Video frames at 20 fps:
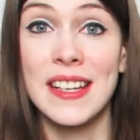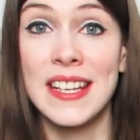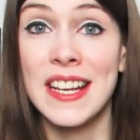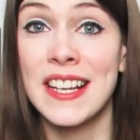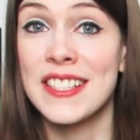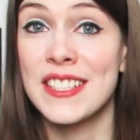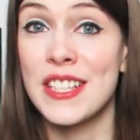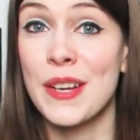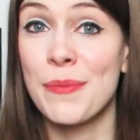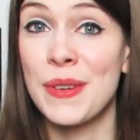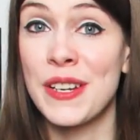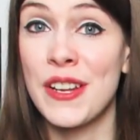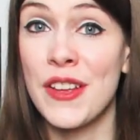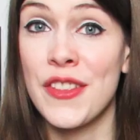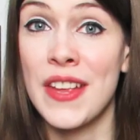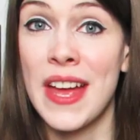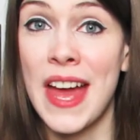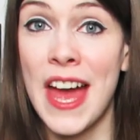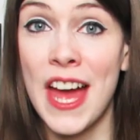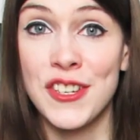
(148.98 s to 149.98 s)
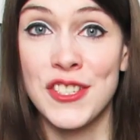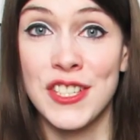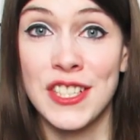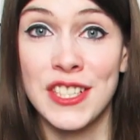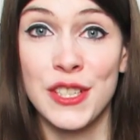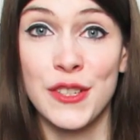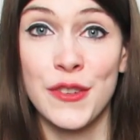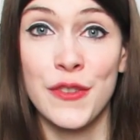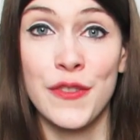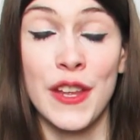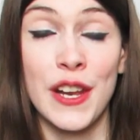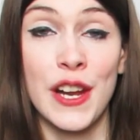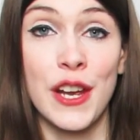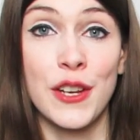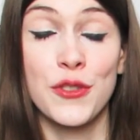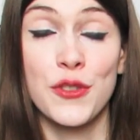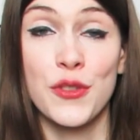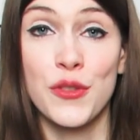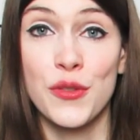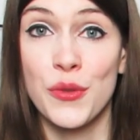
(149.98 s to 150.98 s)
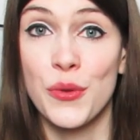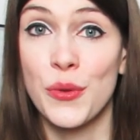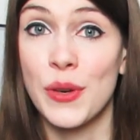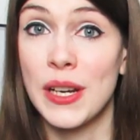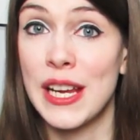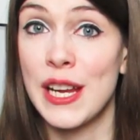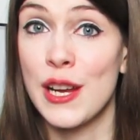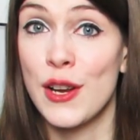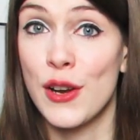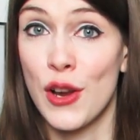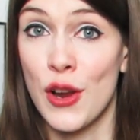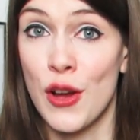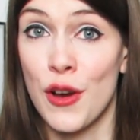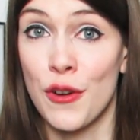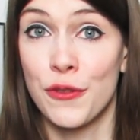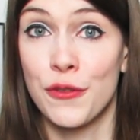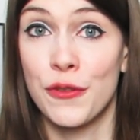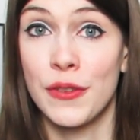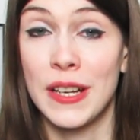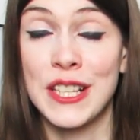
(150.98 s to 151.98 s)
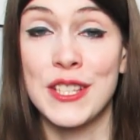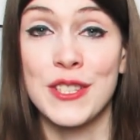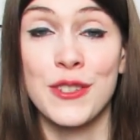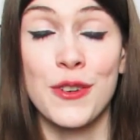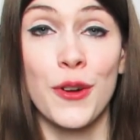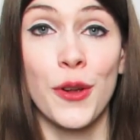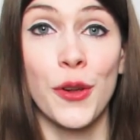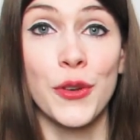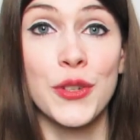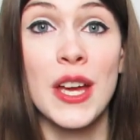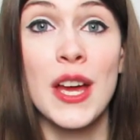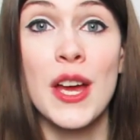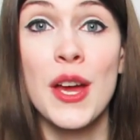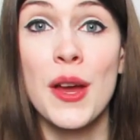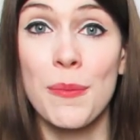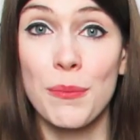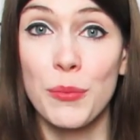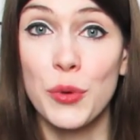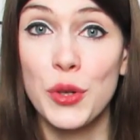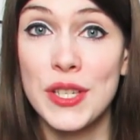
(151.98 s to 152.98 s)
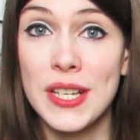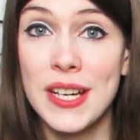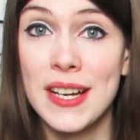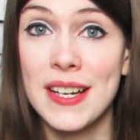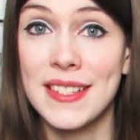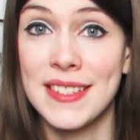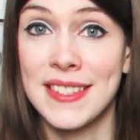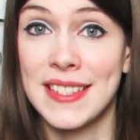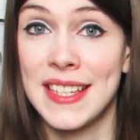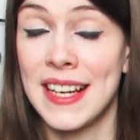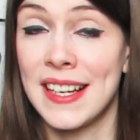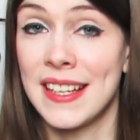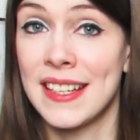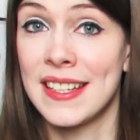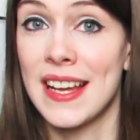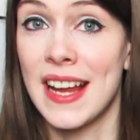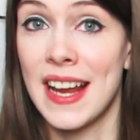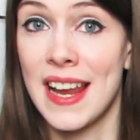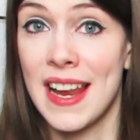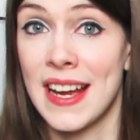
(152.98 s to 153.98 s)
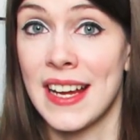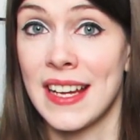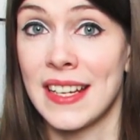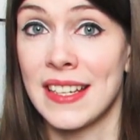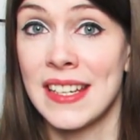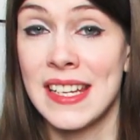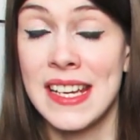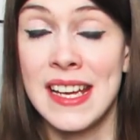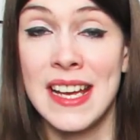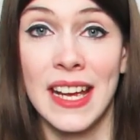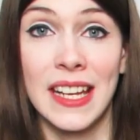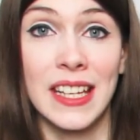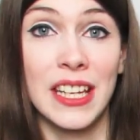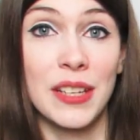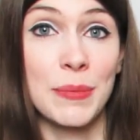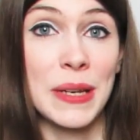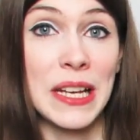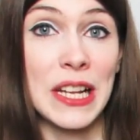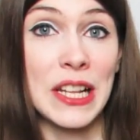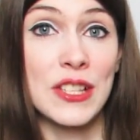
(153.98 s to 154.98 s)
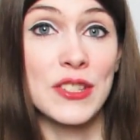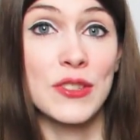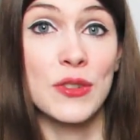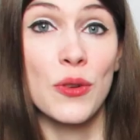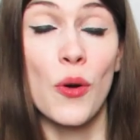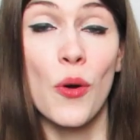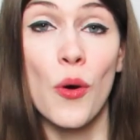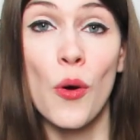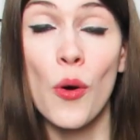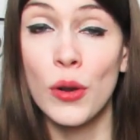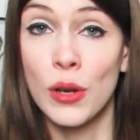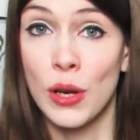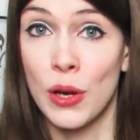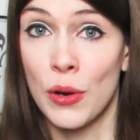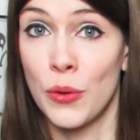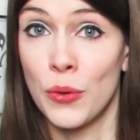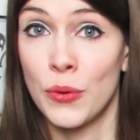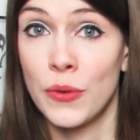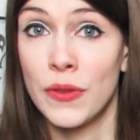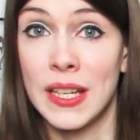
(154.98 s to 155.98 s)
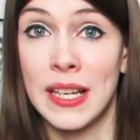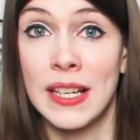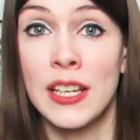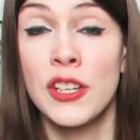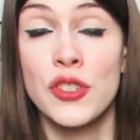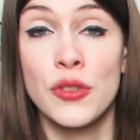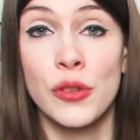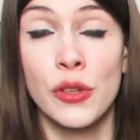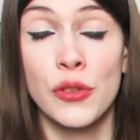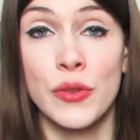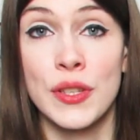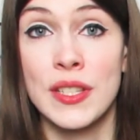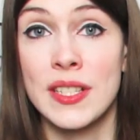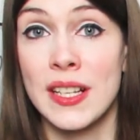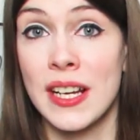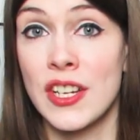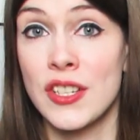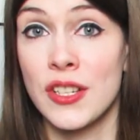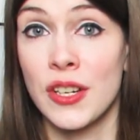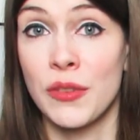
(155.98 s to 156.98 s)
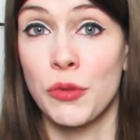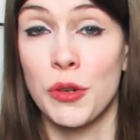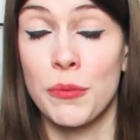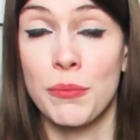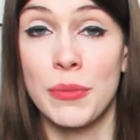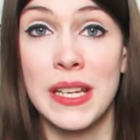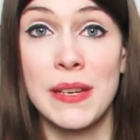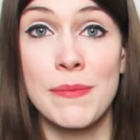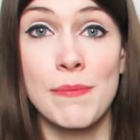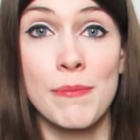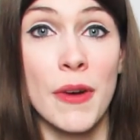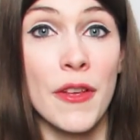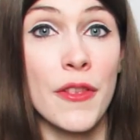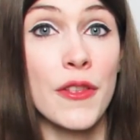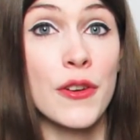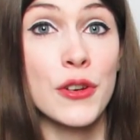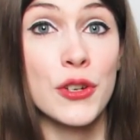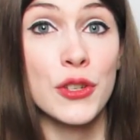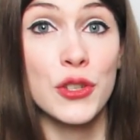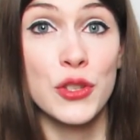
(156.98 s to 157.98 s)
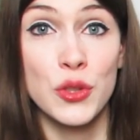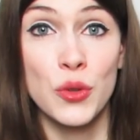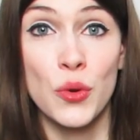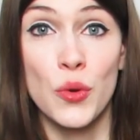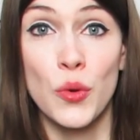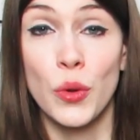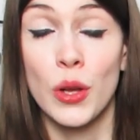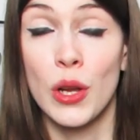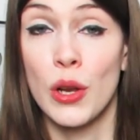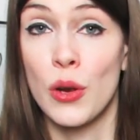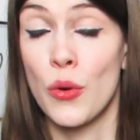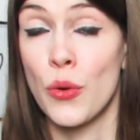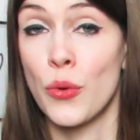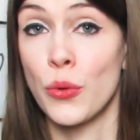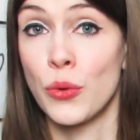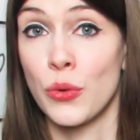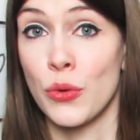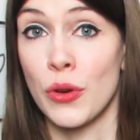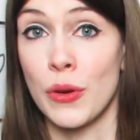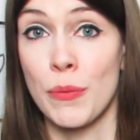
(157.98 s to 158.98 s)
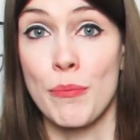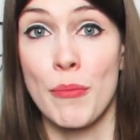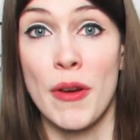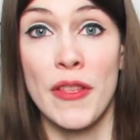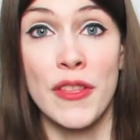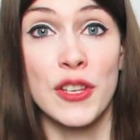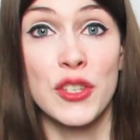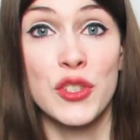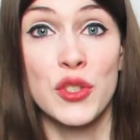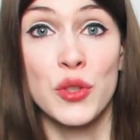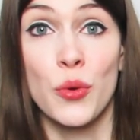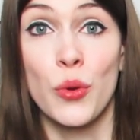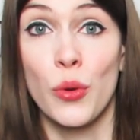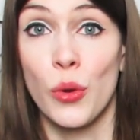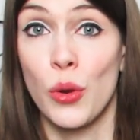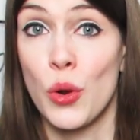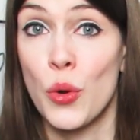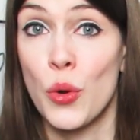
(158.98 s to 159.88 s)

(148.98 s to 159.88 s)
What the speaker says: Next up, another adjective that I truly love. It's called Mutter Seelen allein, and it means all alone. The literal translation would be mother soul alone or mother soul